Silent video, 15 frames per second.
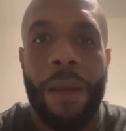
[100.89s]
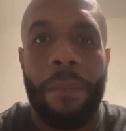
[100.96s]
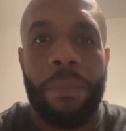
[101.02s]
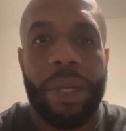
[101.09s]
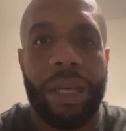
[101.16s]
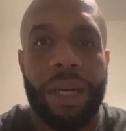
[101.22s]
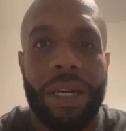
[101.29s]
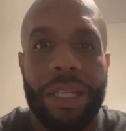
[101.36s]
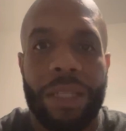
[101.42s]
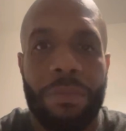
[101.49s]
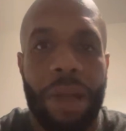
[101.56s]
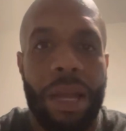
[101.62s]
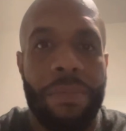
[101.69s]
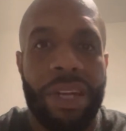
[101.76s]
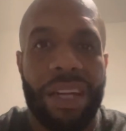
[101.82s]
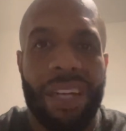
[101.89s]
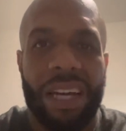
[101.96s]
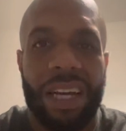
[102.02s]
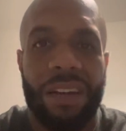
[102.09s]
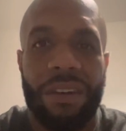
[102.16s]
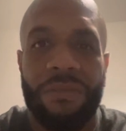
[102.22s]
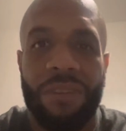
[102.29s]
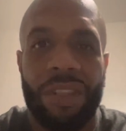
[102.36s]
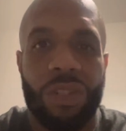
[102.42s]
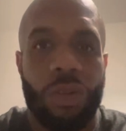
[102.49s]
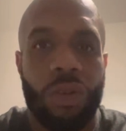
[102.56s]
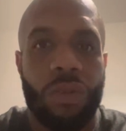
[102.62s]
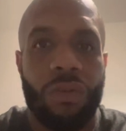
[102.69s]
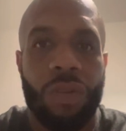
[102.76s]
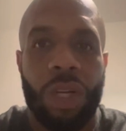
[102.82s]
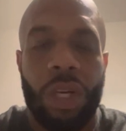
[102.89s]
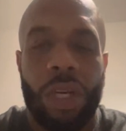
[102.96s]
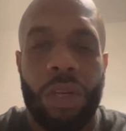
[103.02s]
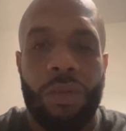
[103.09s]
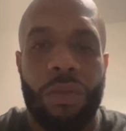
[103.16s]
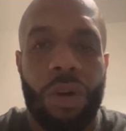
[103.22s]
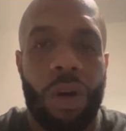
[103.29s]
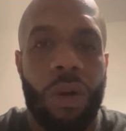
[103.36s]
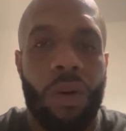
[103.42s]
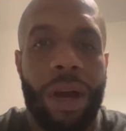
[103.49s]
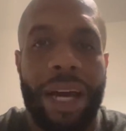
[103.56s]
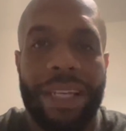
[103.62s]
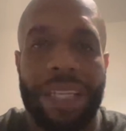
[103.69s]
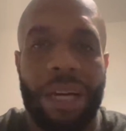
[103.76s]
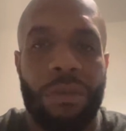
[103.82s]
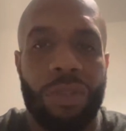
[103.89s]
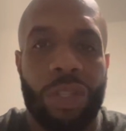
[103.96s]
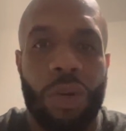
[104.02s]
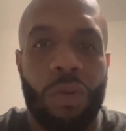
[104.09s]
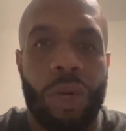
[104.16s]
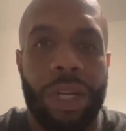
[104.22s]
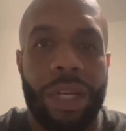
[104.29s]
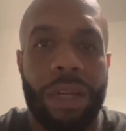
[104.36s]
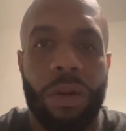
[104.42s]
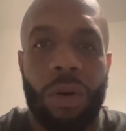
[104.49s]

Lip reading: because maybe it kind of fizzled, as I was doing it,